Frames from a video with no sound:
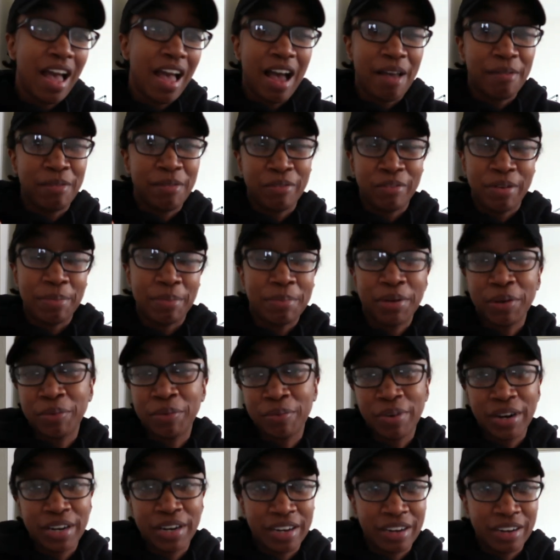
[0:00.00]
I've been ripping and
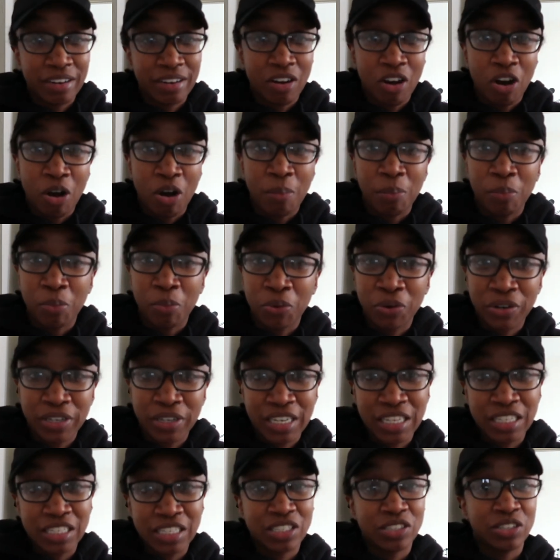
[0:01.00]
running all
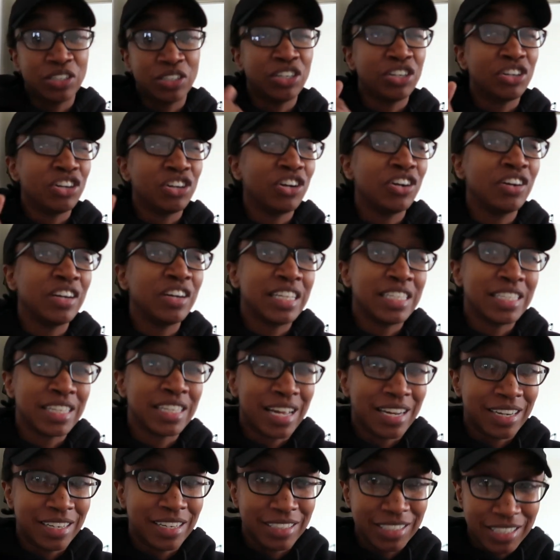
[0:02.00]
morning, so your girl is
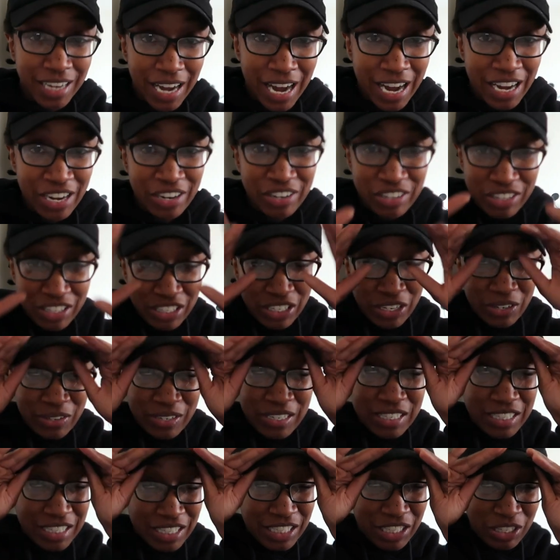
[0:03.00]
kind of tired. So
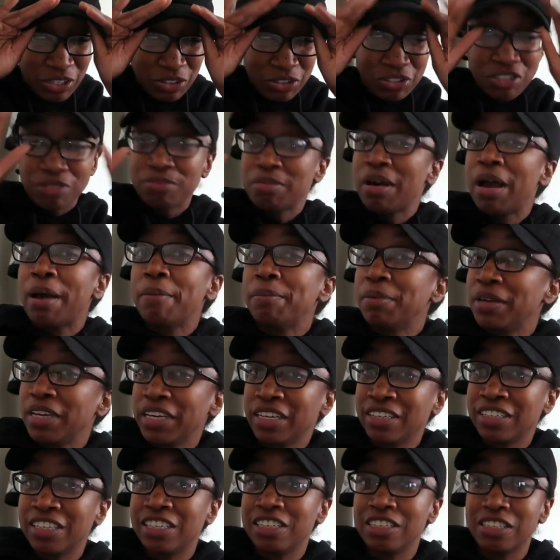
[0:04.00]
excuse my
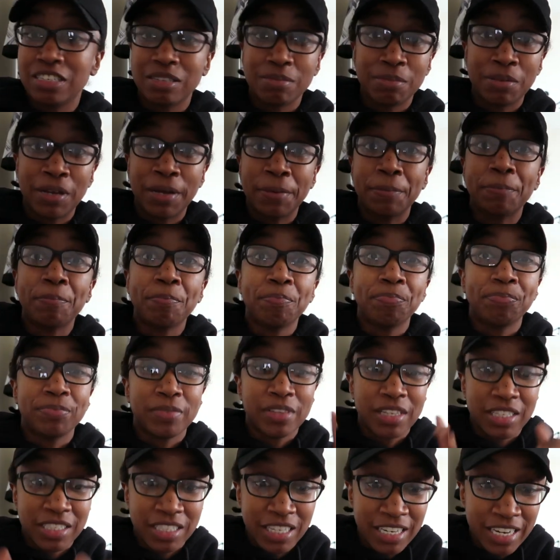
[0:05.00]
appearance, but
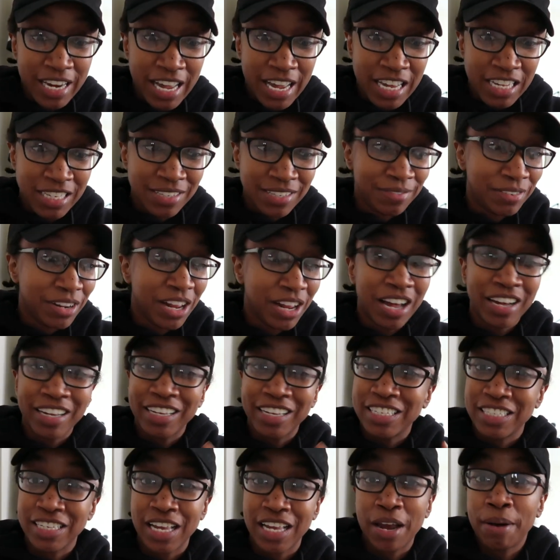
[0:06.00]
today's vlog
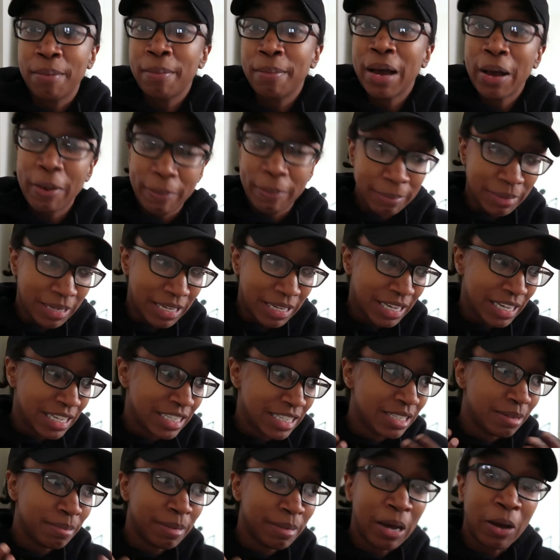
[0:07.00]
is not about me.
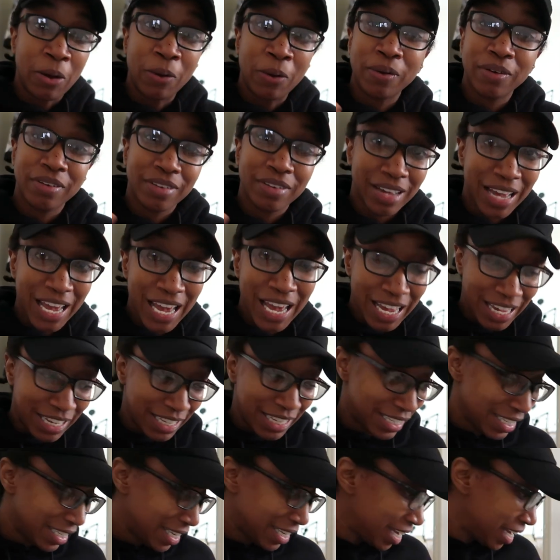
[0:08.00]
It's about
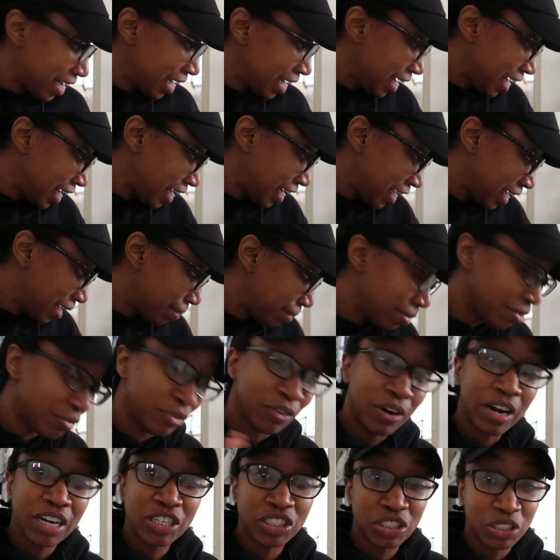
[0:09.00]
Ace. And
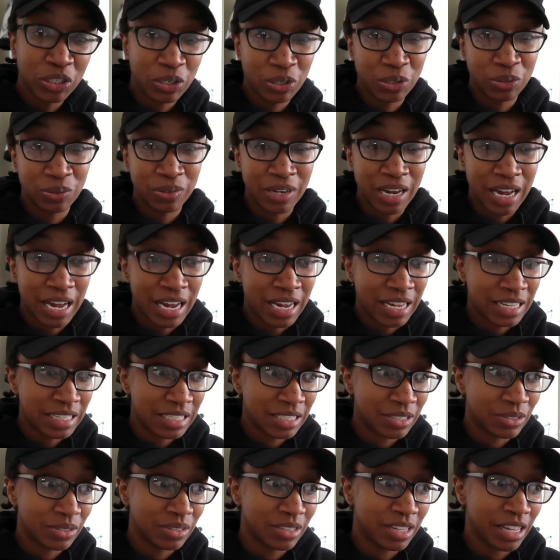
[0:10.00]
before I show you
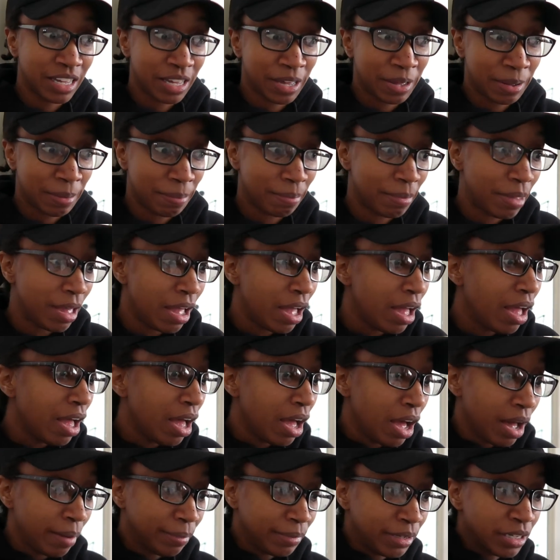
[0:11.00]
guys him,
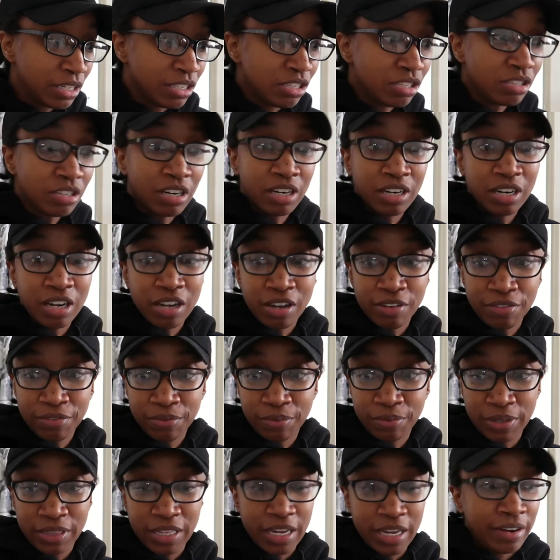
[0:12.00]
I'm gonna start
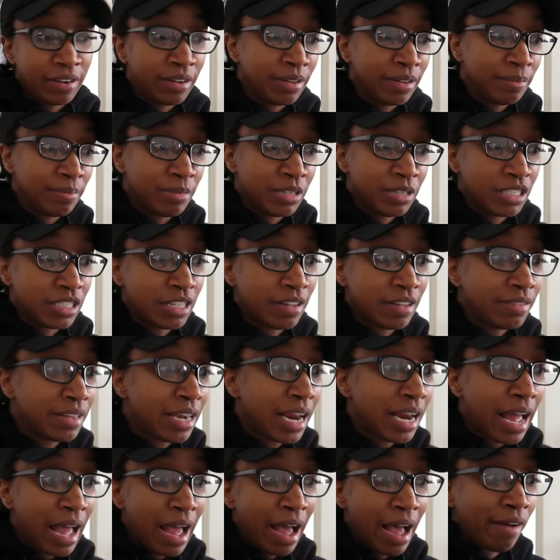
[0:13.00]
off with the stuff
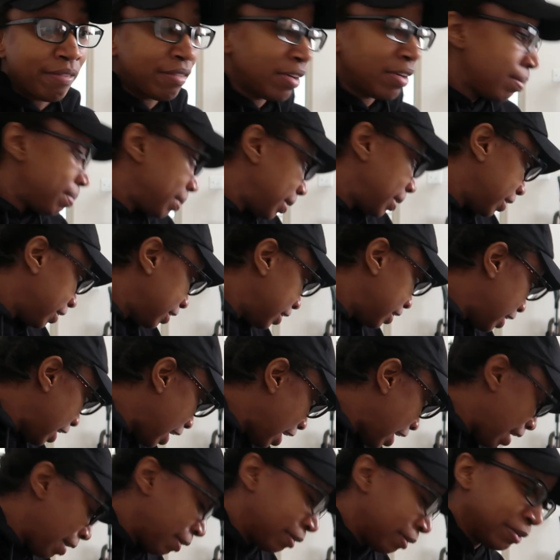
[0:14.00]
that I have up here
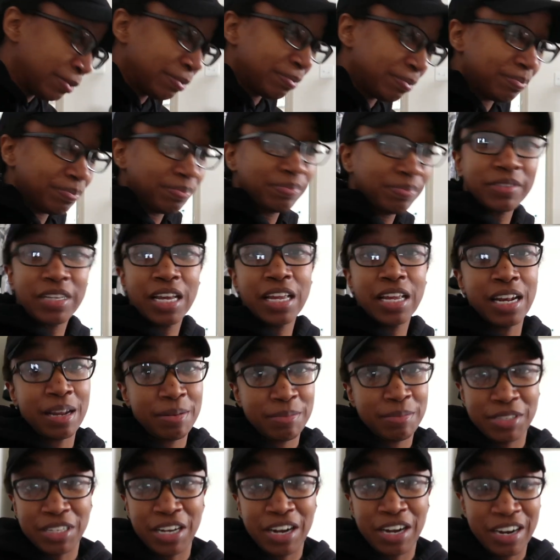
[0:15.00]
now. And
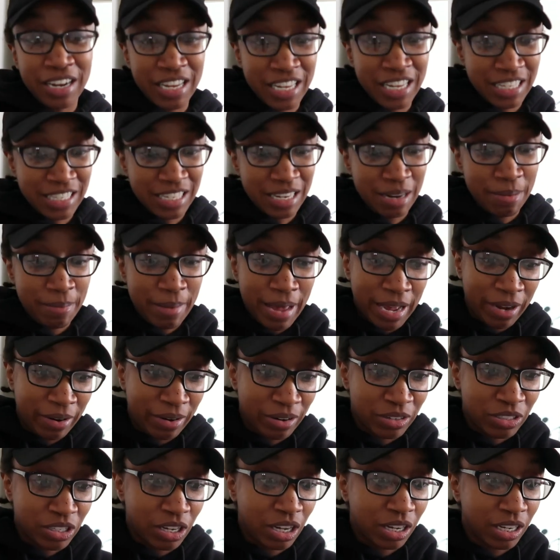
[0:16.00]
I'm sorry, he's in the
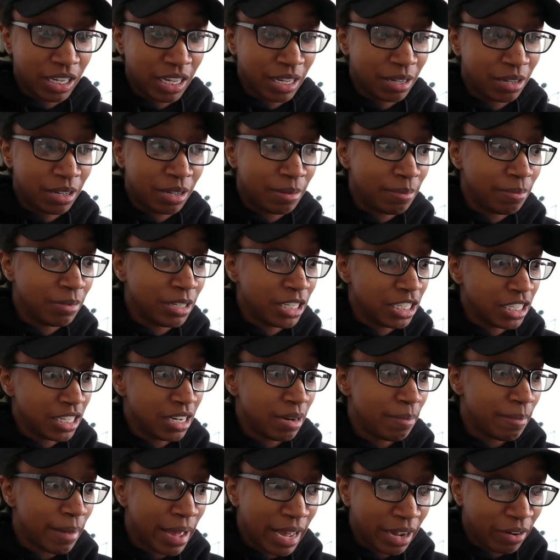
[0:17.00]
background talking. He's in
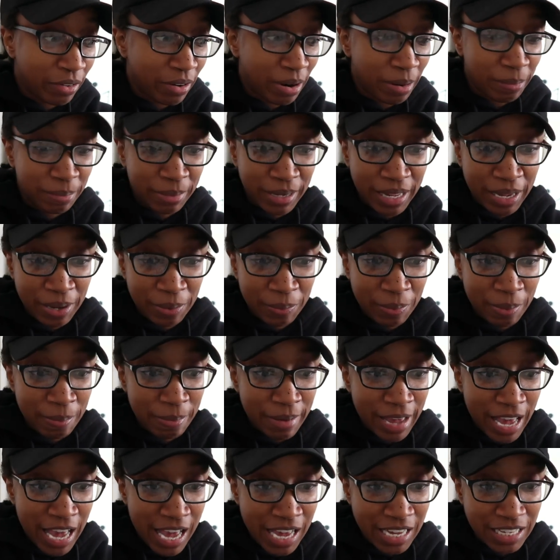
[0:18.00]
the background playing with
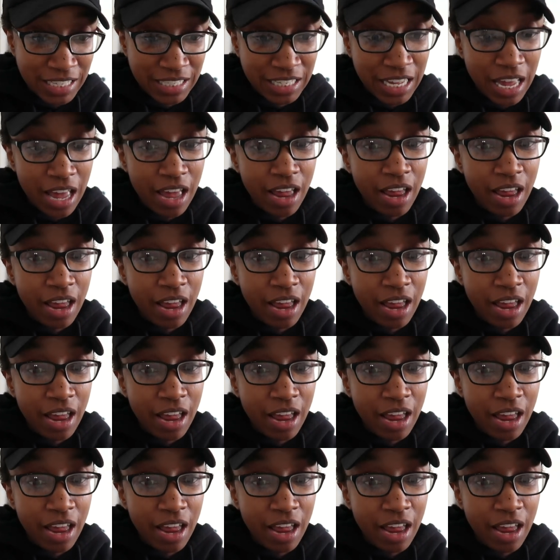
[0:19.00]
bags.